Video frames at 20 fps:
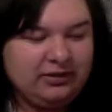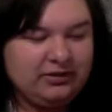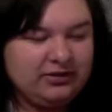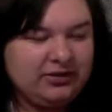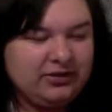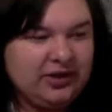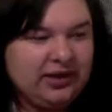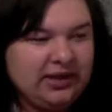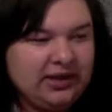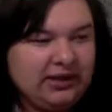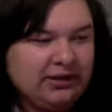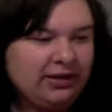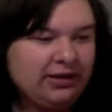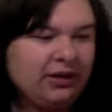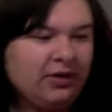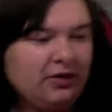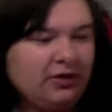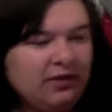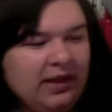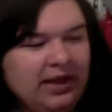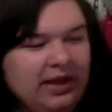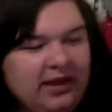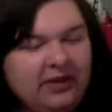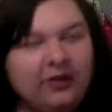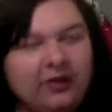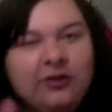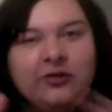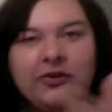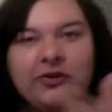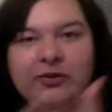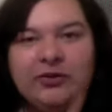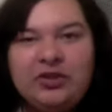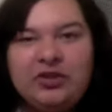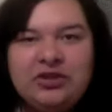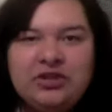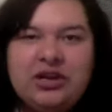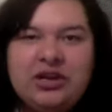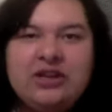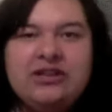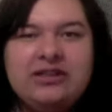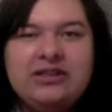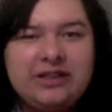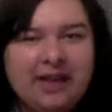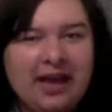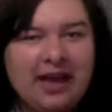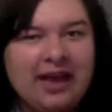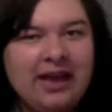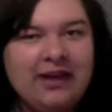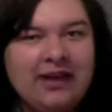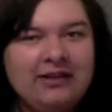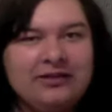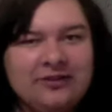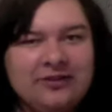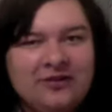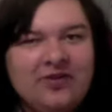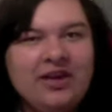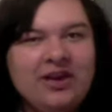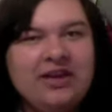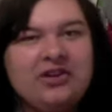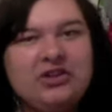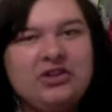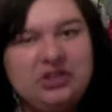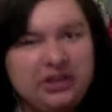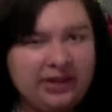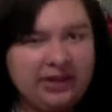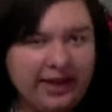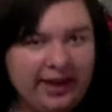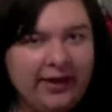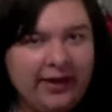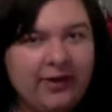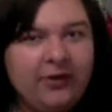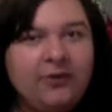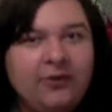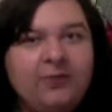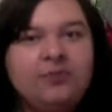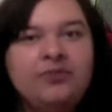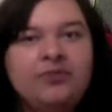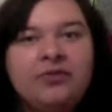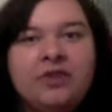so I can know like from the start to end to finish to now,